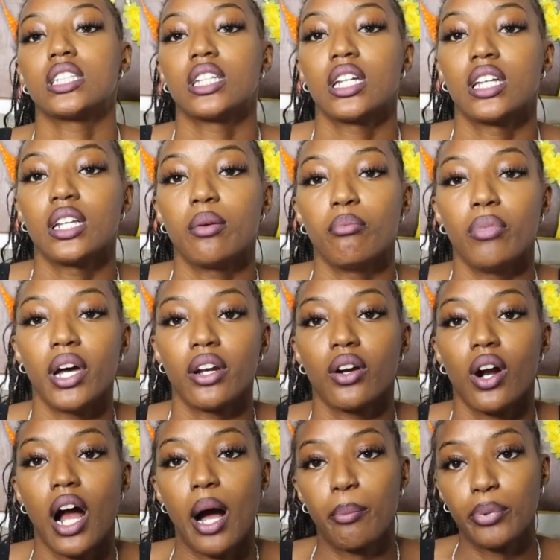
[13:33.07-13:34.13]
in
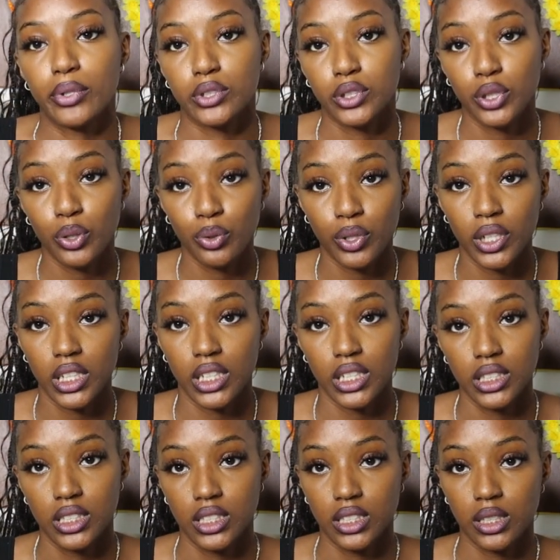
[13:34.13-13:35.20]
better
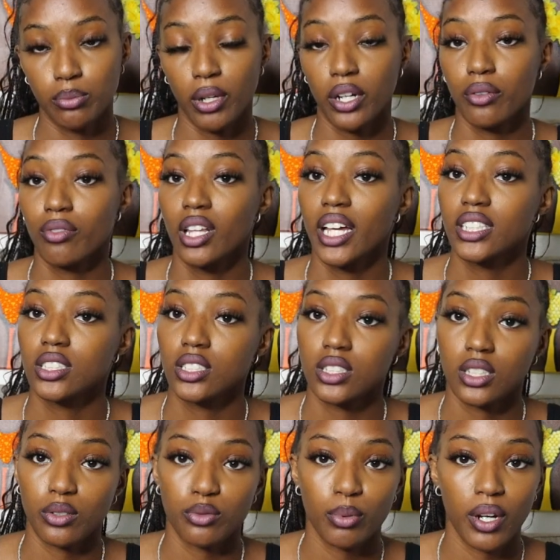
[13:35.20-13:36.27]
opportunities, better
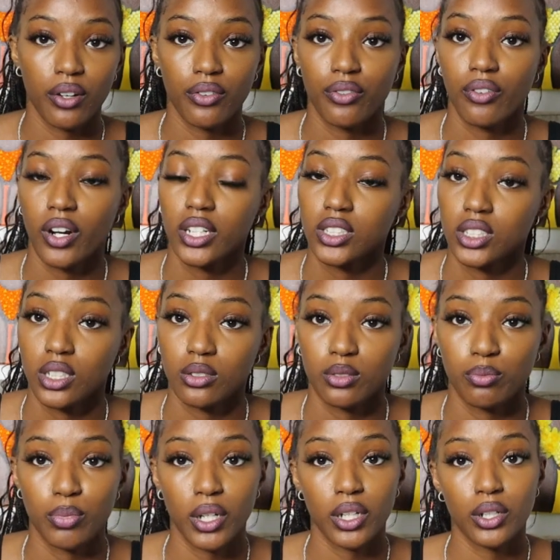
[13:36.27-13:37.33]
relationships, better
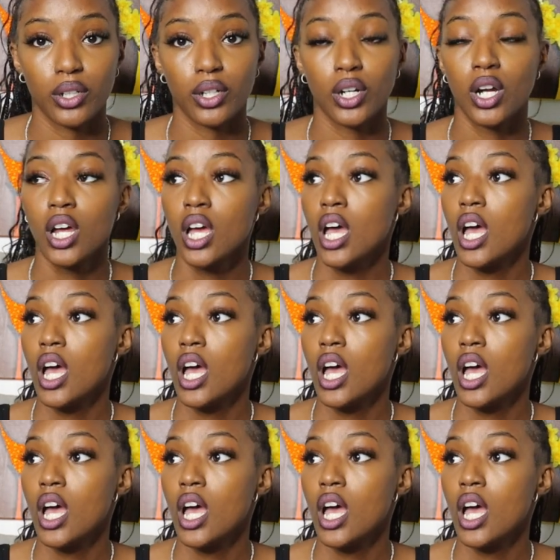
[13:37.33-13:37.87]
friendships, better